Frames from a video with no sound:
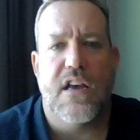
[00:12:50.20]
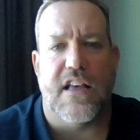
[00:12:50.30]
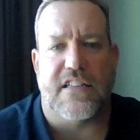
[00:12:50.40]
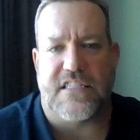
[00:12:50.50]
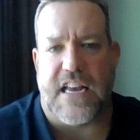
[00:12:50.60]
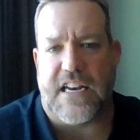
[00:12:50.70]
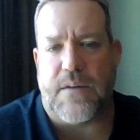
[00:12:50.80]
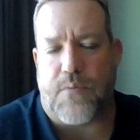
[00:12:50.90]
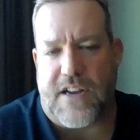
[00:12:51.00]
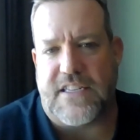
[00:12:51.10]
It's setting a
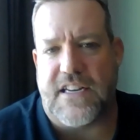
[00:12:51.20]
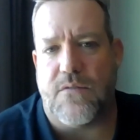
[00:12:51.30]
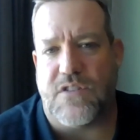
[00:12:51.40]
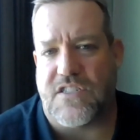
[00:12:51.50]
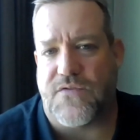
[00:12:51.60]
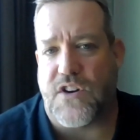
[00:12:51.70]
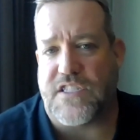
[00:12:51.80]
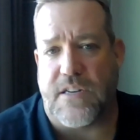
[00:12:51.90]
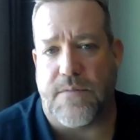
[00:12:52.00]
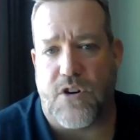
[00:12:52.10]
precedent, which is very
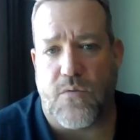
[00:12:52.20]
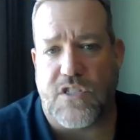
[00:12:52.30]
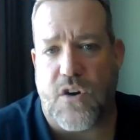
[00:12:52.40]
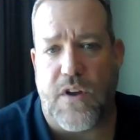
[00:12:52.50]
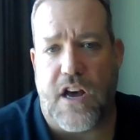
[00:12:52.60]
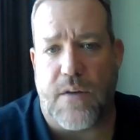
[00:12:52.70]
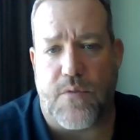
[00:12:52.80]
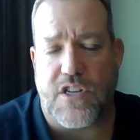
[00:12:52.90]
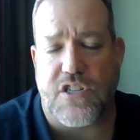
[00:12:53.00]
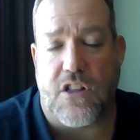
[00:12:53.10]
similar to what's going on in
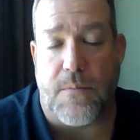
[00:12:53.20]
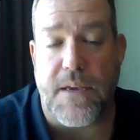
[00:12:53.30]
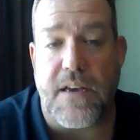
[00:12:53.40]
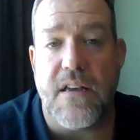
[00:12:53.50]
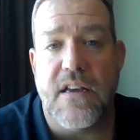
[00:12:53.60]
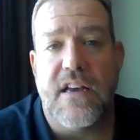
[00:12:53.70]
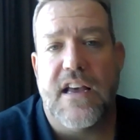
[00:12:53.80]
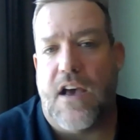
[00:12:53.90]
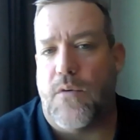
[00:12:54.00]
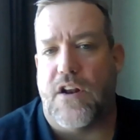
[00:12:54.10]
British Columbia,
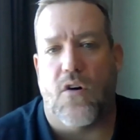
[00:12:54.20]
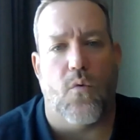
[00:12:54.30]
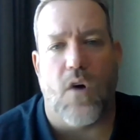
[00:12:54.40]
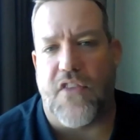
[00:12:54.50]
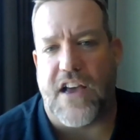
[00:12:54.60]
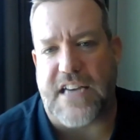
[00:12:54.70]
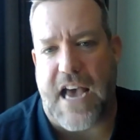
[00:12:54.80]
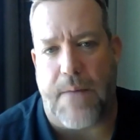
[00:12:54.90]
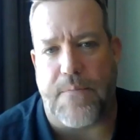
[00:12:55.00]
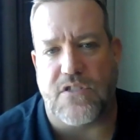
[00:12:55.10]
and we don't want that to
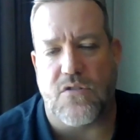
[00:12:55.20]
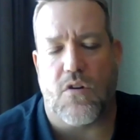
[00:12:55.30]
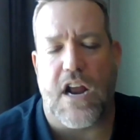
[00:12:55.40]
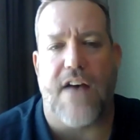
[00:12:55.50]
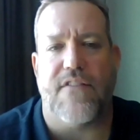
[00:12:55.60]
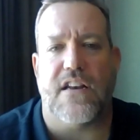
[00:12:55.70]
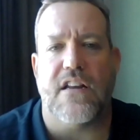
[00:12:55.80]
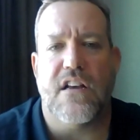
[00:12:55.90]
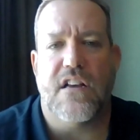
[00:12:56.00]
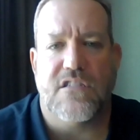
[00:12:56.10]
happen. So we're
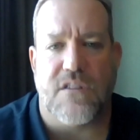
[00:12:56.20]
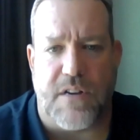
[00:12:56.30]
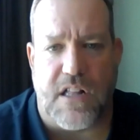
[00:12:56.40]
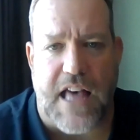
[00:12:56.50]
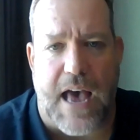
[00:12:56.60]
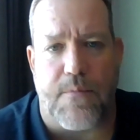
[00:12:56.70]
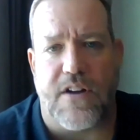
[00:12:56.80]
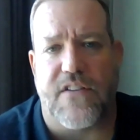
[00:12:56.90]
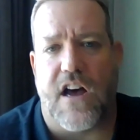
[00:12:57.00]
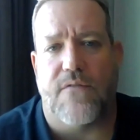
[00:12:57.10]
having some
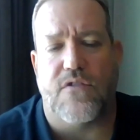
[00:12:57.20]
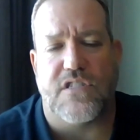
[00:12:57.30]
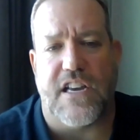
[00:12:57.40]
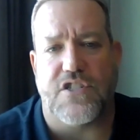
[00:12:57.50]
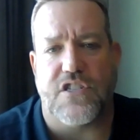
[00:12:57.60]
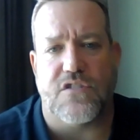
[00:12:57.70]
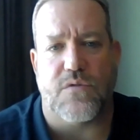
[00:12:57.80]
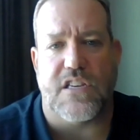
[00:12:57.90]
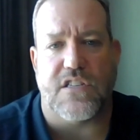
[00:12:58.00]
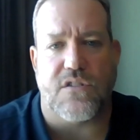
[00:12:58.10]
collaborative conversations
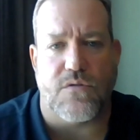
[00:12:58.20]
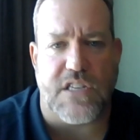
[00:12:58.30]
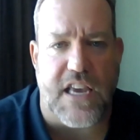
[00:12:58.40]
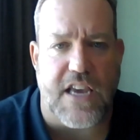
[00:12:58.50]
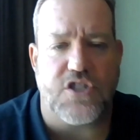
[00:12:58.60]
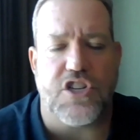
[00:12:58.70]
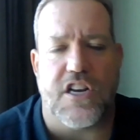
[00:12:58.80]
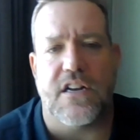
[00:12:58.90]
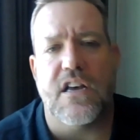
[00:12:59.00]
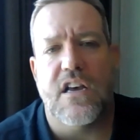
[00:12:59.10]
with the
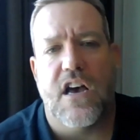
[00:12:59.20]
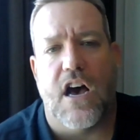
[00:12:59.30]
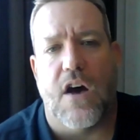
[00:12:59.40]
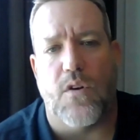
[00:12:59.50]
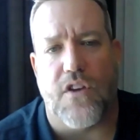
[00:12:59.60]
association, with